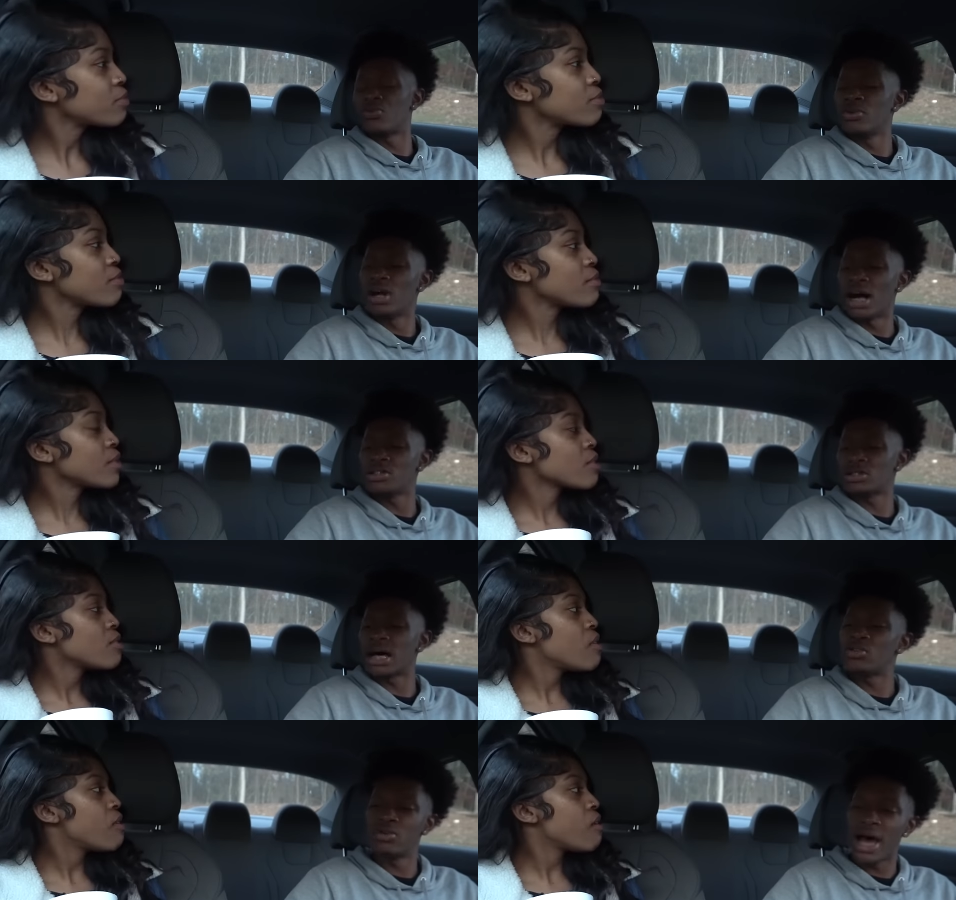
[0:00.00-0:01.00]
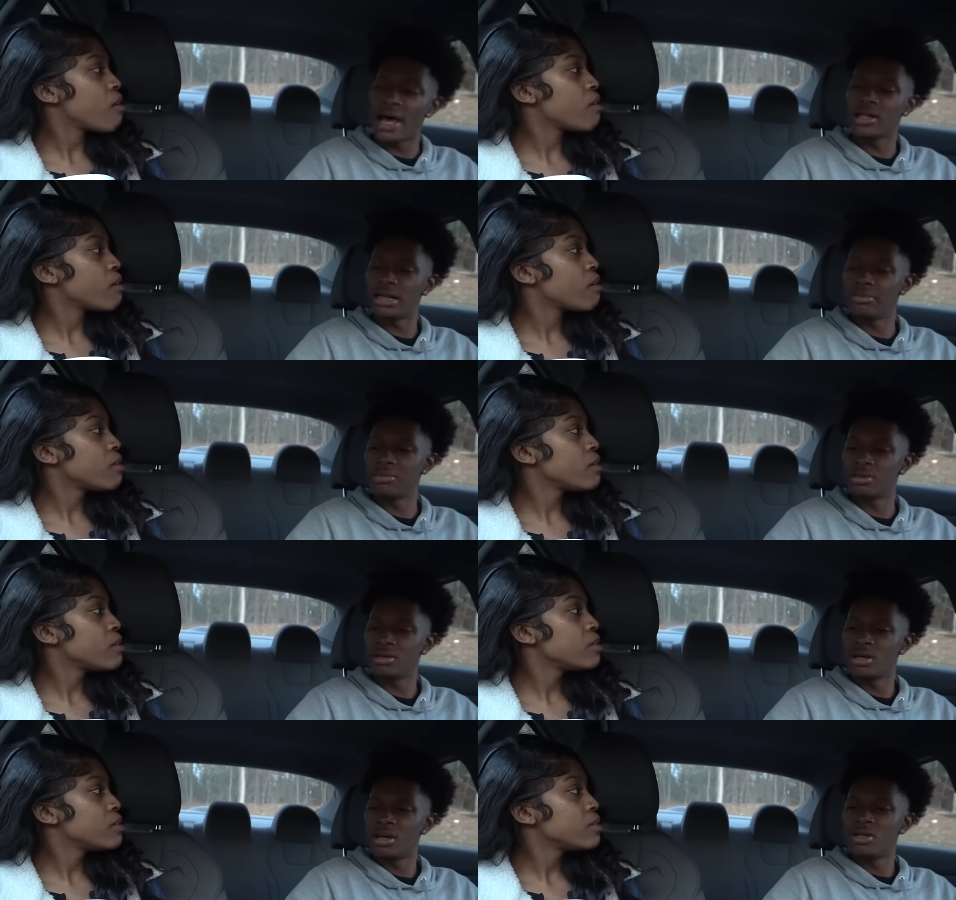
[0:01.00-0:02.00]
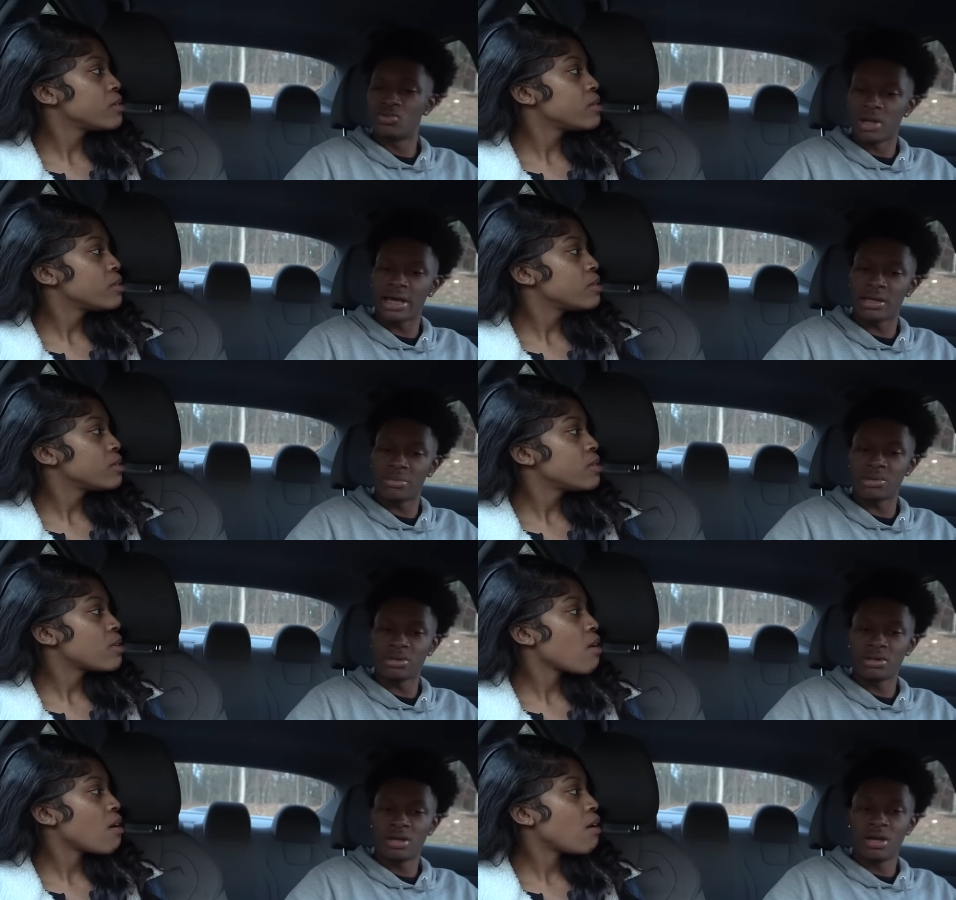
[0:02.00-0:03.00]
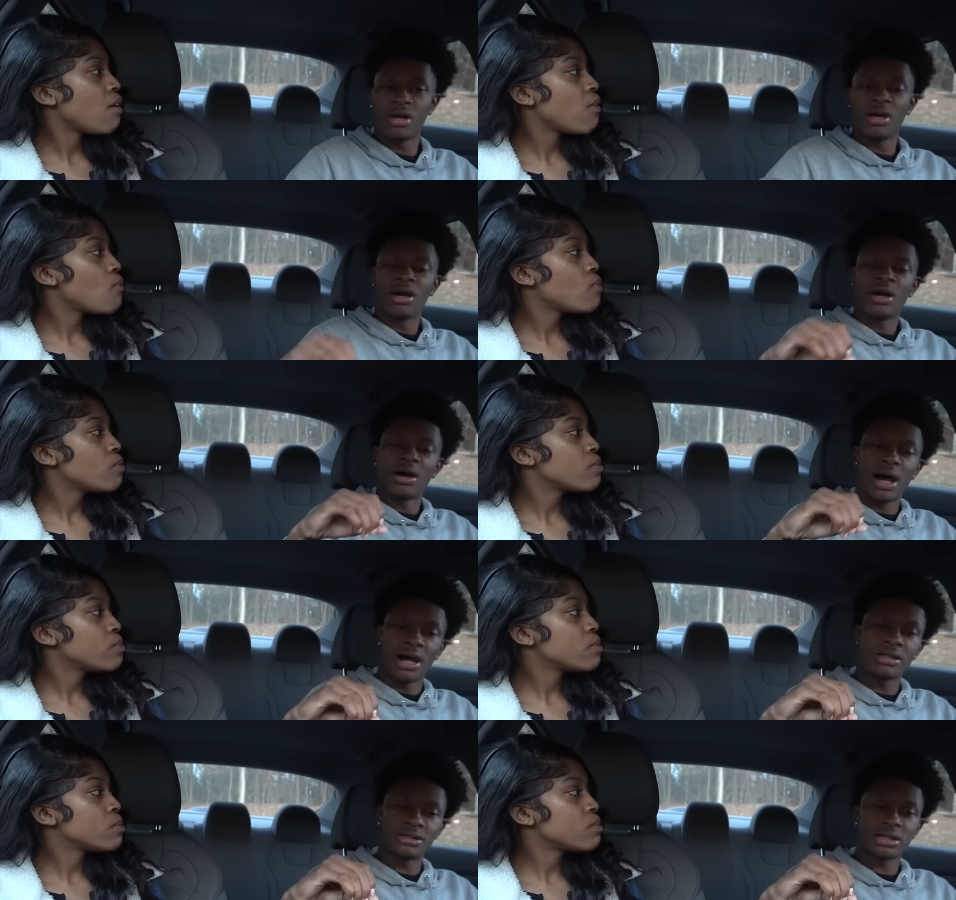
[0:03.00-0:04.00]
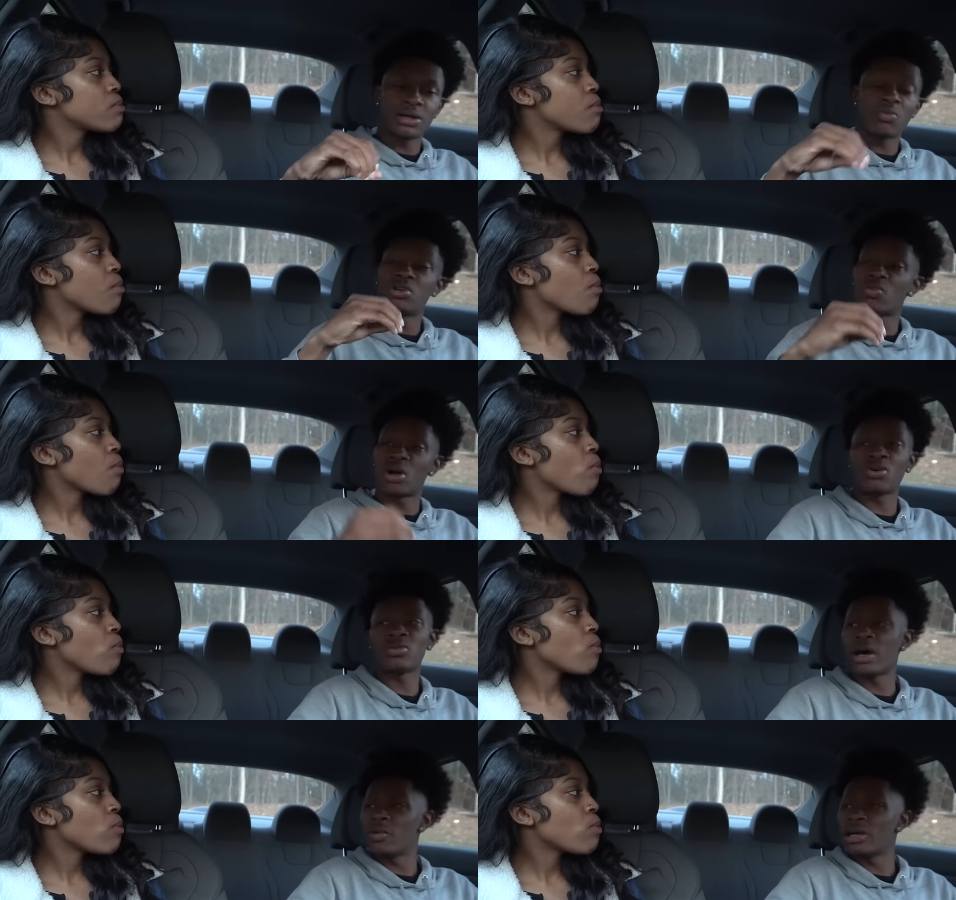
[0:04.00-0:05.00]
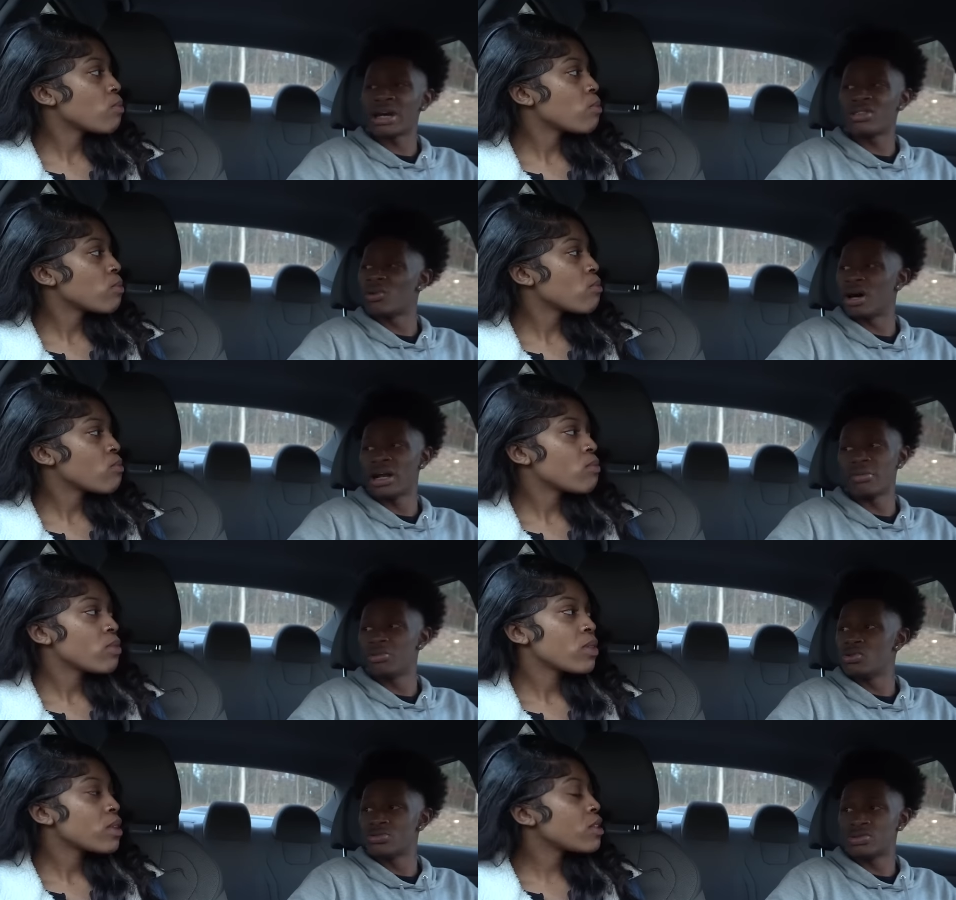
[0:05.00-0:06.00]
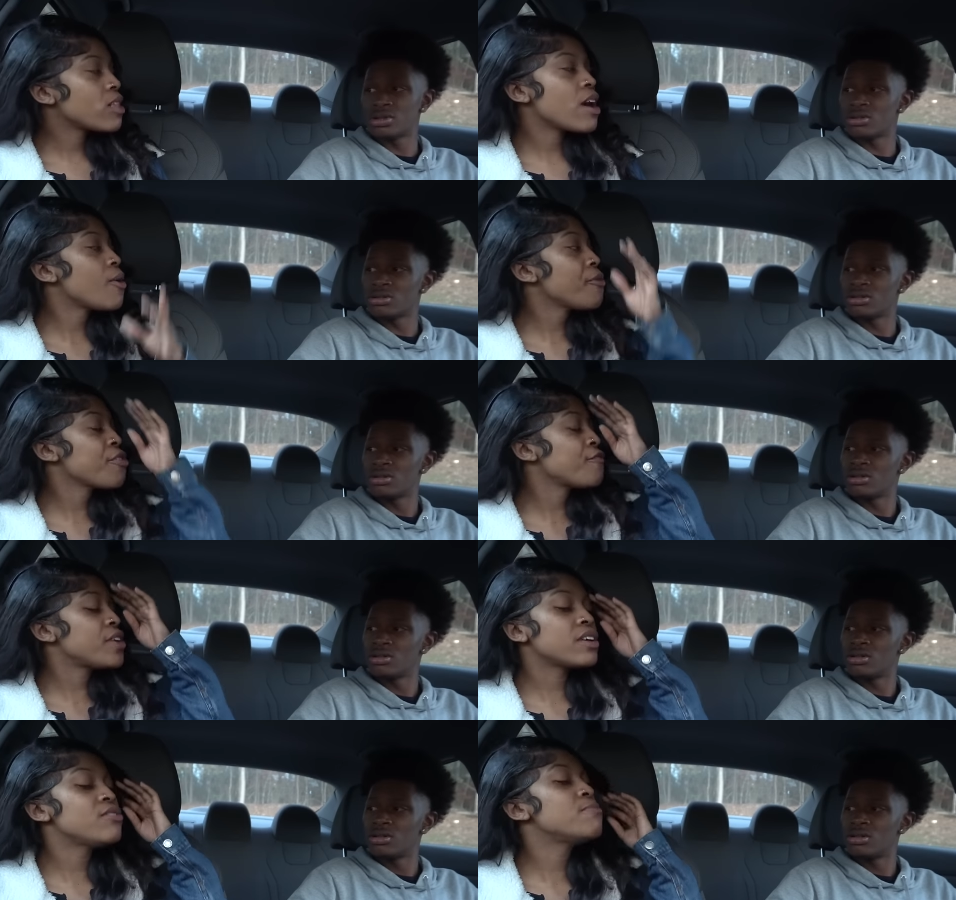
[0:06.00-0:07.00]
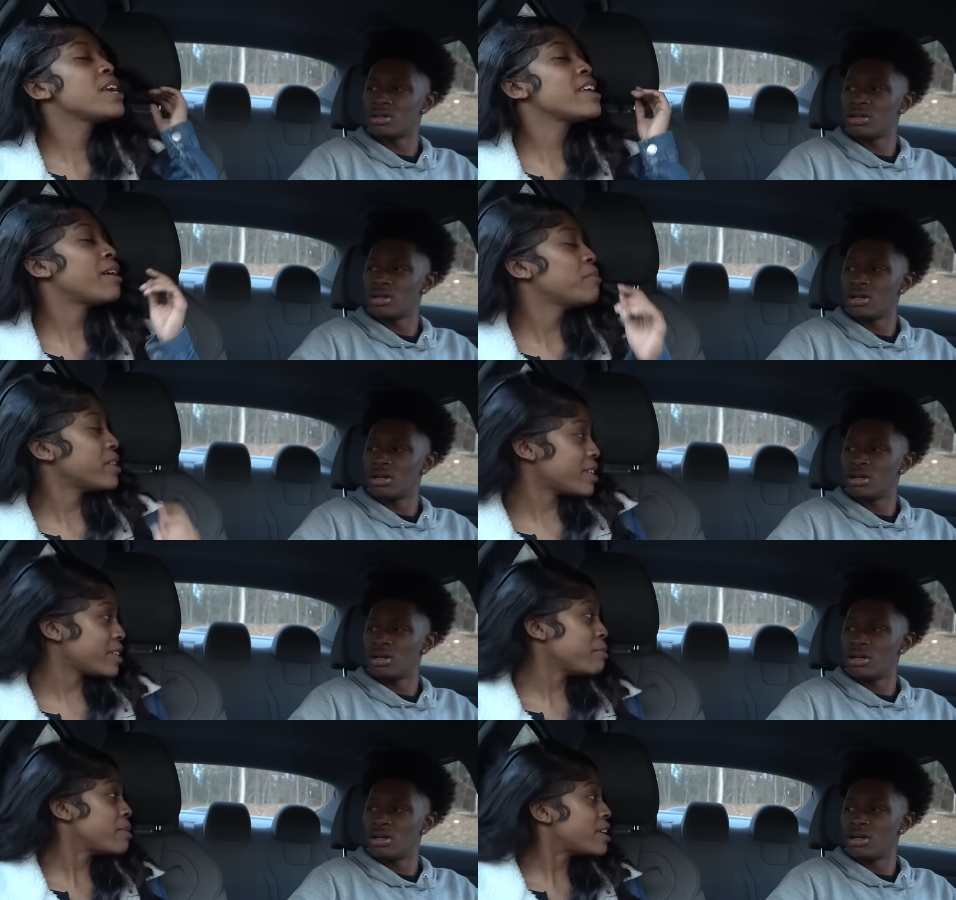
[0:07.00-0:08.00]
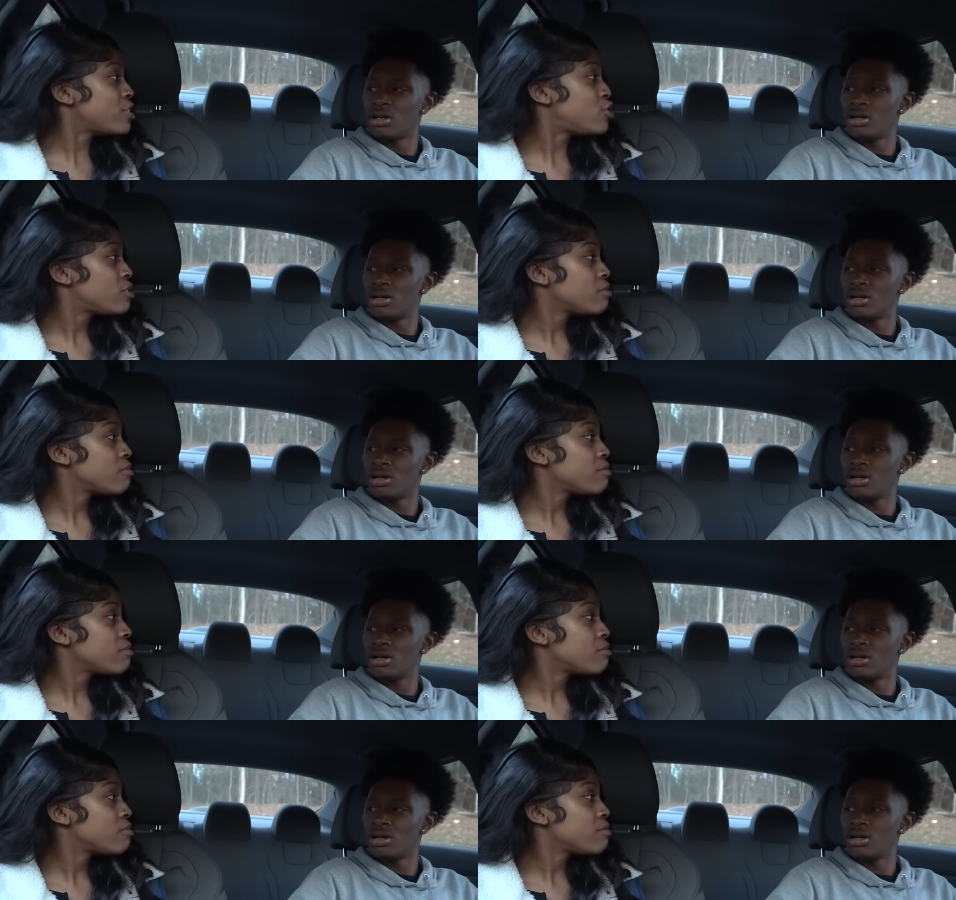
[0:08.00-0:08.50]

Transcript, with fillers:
Speaker 1: for real. I do not hit me. Do not hit me. I understand. We grown now. We ain't got to do all that abusive
Speaker 2: shit. No, what the fuck you mean I'm ugly, bitch?